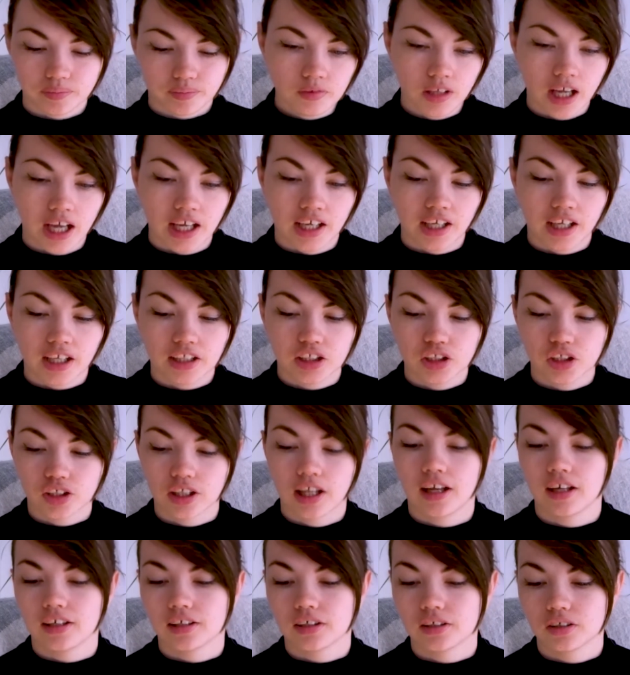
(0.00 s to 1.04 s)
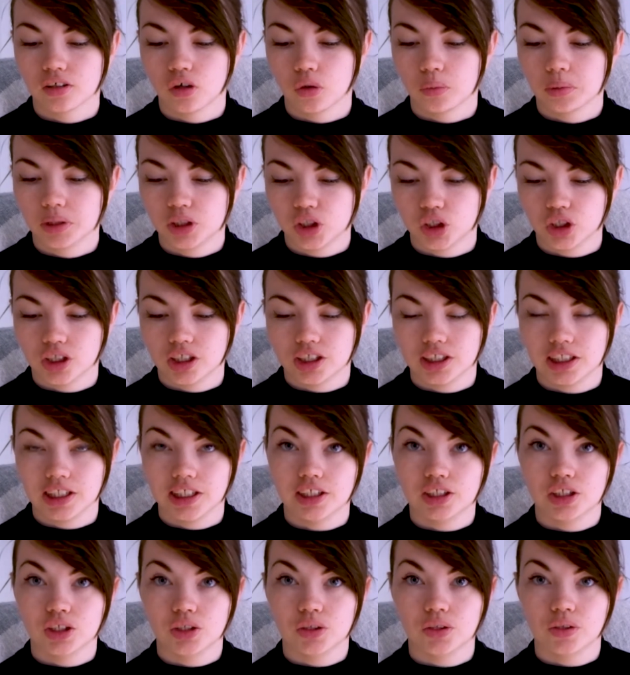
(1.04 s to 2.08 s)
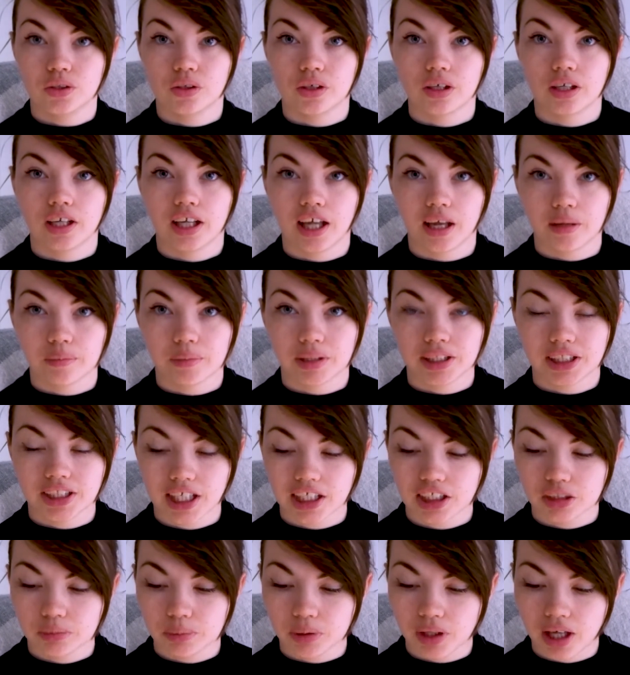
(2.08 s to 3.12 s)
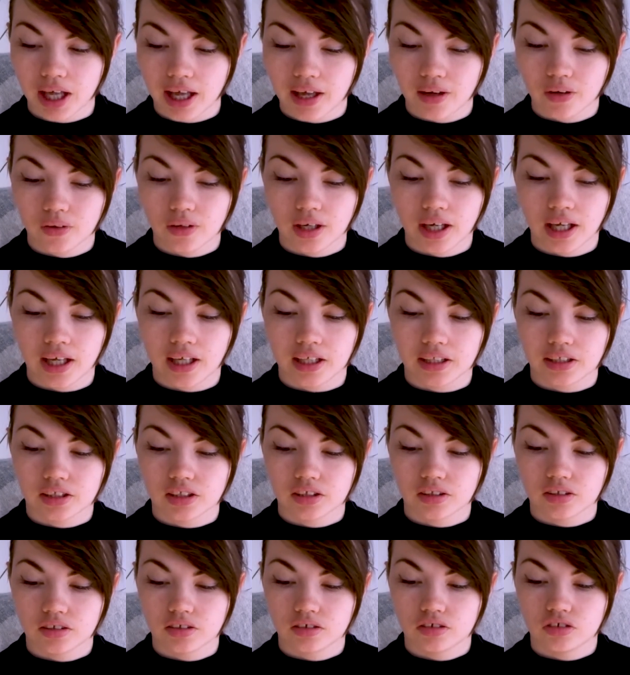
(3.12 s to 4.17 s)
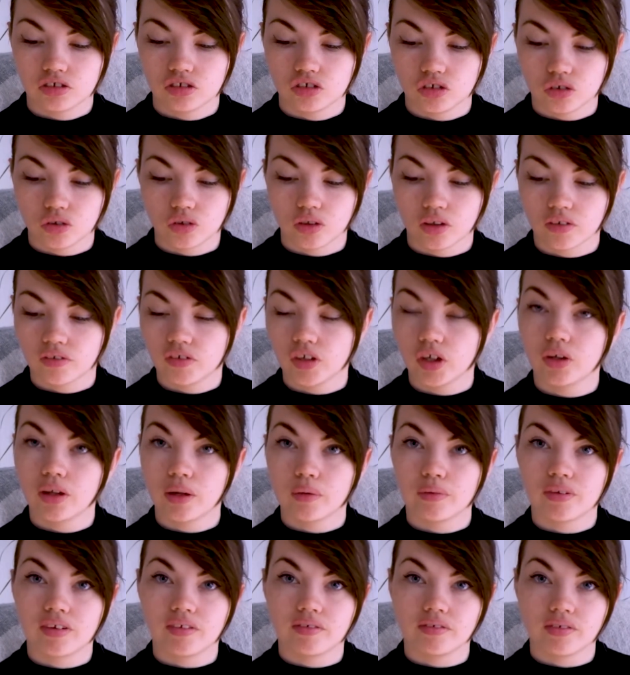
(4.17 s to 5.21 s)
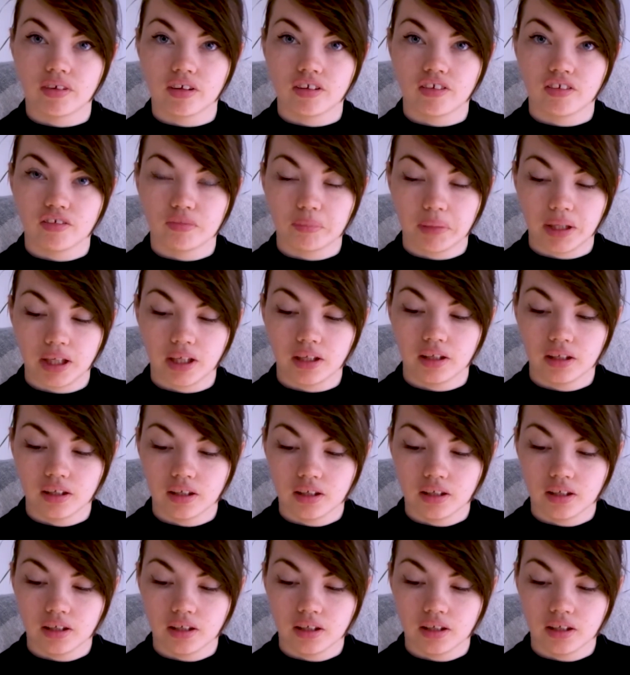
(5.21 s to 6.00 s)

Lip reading: And I took that opportunity to get my sketchbook out and draw the view that was in front of me.